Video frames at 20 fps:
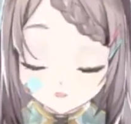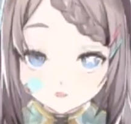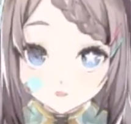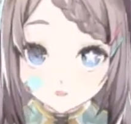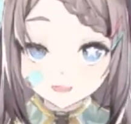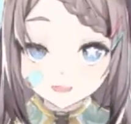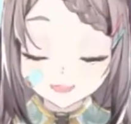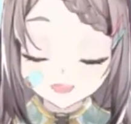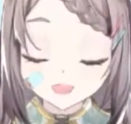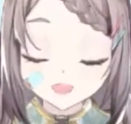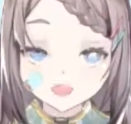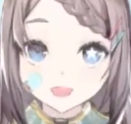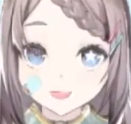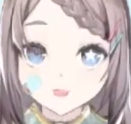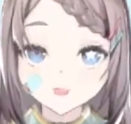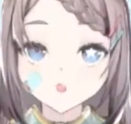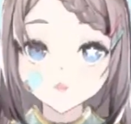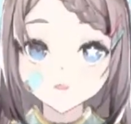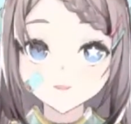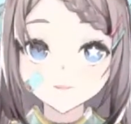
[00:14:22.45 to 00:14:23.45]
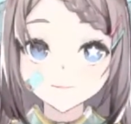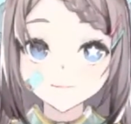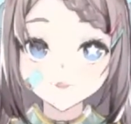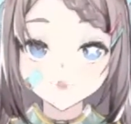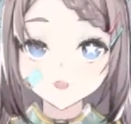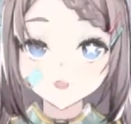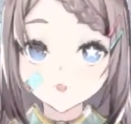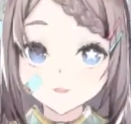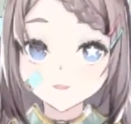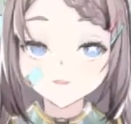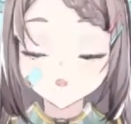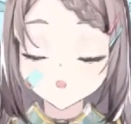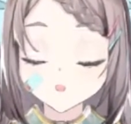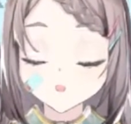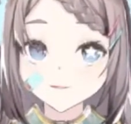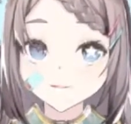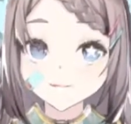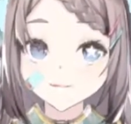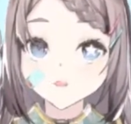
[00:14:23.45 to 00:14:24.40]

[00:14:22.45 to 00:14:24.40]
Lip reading: And also by doing host forwarding,